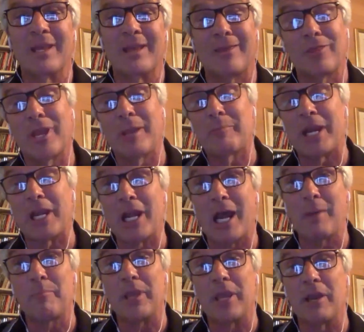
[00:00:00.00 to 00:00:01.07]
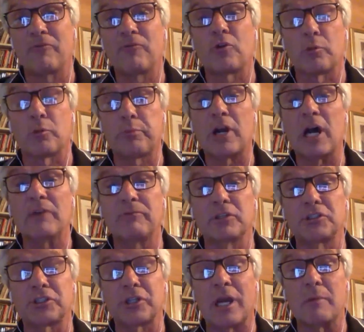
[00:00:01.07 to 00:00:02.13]
They may not be a for-profit
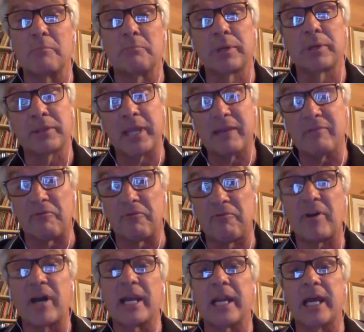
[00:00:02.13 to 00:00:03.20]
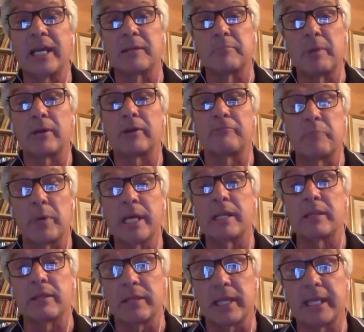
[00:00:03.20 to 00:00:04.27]
shop, but they have a finite amount of money
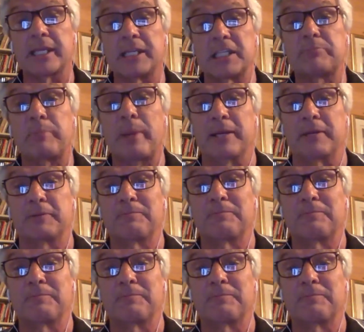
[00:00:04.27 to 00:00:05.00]
that they can spend.